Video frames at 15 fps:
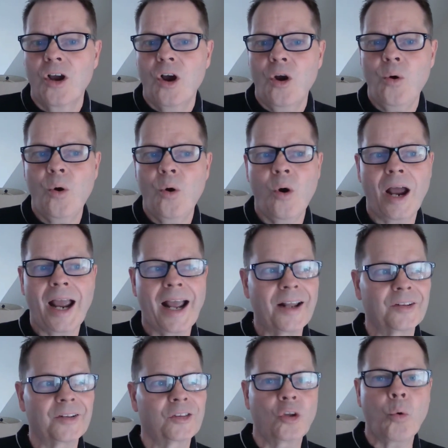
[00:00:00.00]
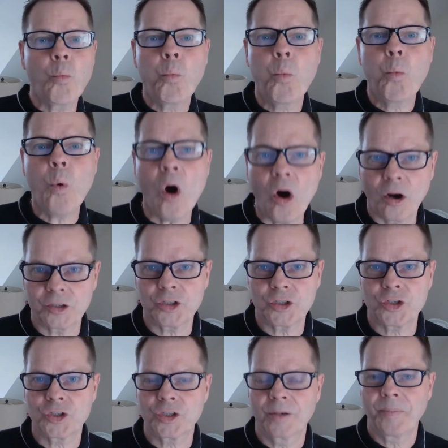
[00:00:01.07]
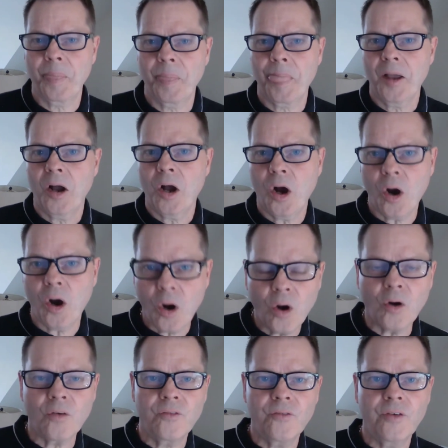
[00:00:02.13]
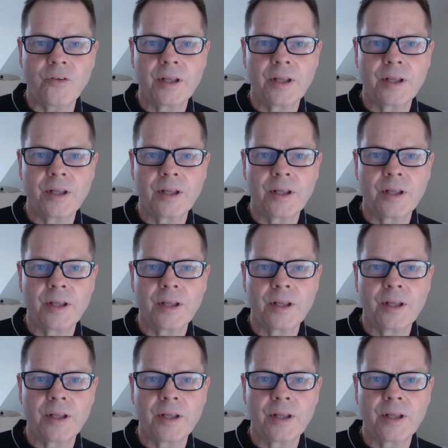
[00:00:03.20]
who had the watch of